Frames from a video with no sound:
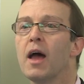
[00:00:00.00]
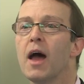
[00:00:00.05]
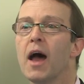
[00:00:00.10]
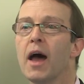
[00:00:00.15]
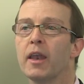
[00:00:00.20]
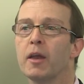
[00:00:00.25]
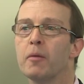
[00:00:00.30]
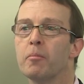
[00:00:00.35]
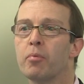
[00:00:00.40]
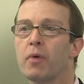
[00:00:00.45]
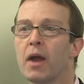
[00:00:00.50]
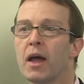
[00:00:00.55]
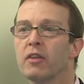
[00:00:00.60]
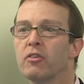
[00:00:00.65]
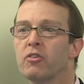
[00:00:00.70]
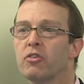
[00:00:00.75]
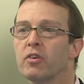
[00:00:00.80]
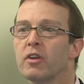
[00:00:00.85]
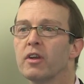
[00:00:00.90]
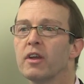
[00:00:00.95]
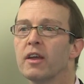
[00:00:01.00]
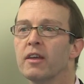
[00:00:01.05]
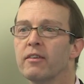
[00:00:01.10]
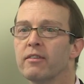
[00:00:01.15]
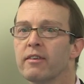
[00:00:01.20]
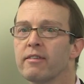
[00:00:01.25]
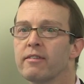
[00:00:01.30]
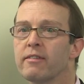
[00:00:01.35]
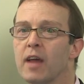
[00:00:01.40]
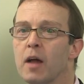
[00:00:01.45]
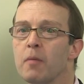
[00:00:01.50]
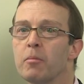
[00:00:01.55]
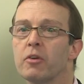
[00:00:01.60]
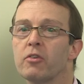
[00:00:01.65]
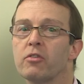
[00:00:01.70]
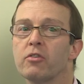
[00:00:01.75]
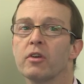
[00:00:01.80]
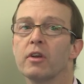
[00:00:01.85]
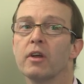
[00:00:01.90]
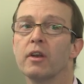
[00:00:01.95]
and a branch is
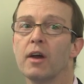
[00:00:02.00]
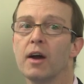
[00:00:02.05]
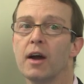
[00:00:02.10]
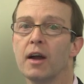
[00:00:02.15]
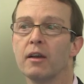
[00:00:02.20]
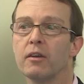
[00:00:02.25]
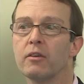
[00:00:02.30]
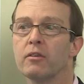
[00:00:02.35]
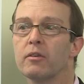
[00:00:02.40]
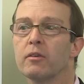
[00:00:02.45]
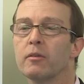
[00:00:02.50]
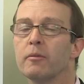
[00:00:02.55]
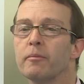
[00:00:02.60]
established in Ireland.